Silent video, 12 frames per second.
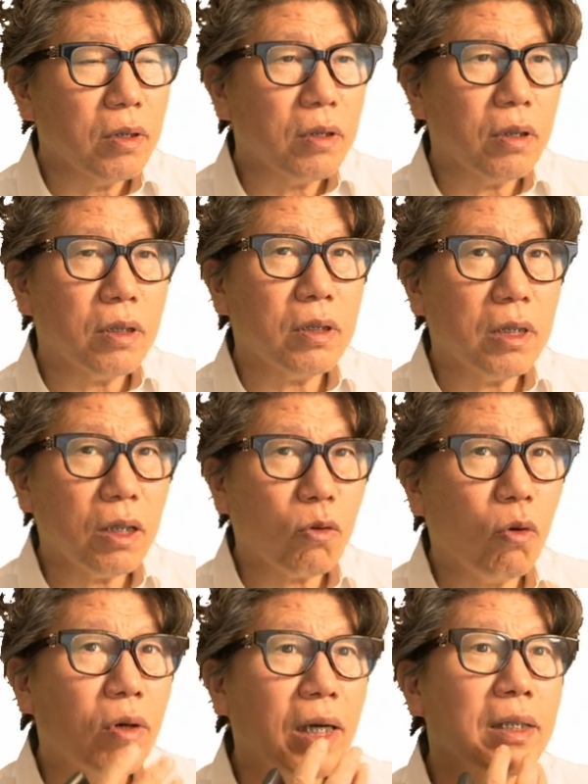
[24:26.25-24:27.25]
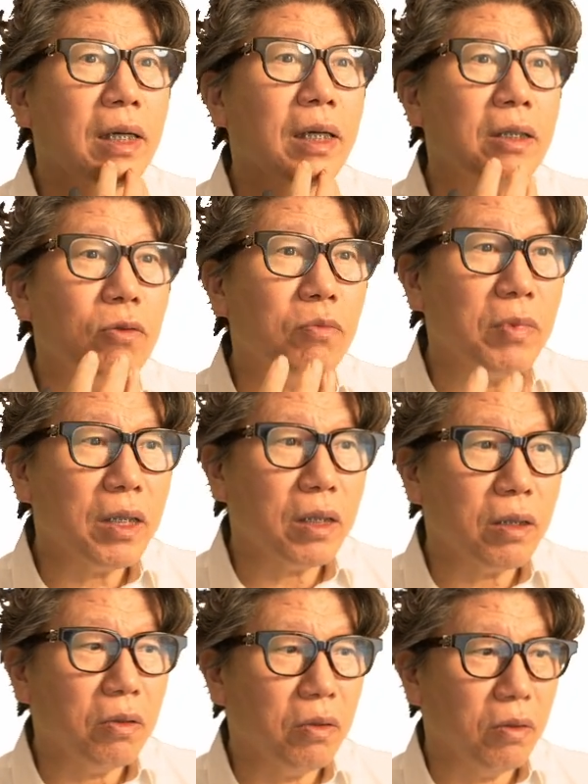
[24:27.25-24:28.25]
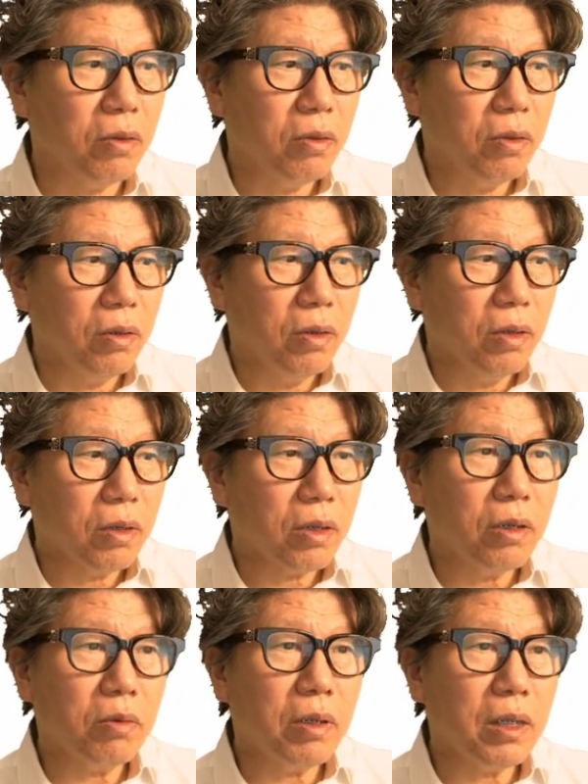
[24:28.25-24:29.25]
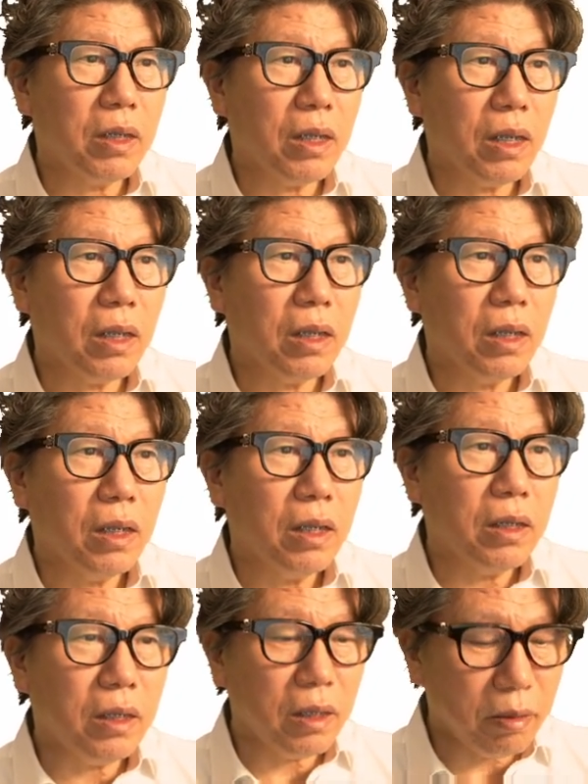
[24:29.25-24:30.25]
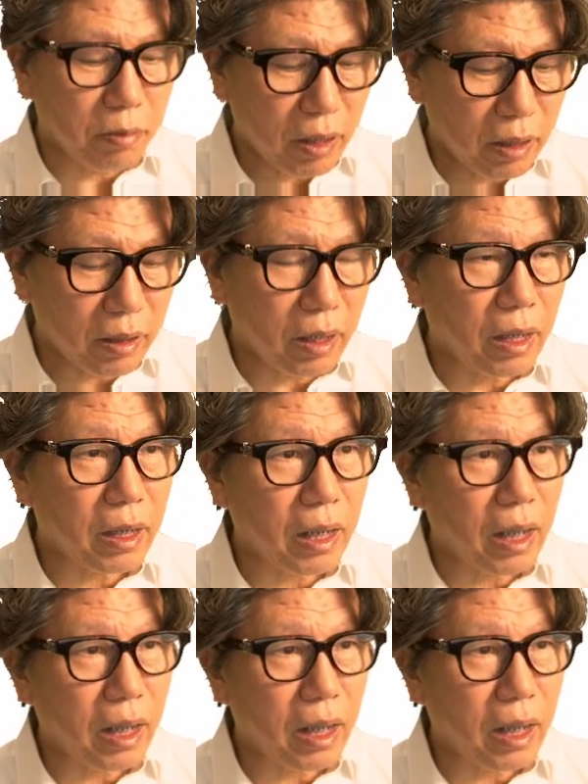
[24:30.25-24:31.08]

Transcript: The jaw moves within space. And when discussing mandibular movements in occlusion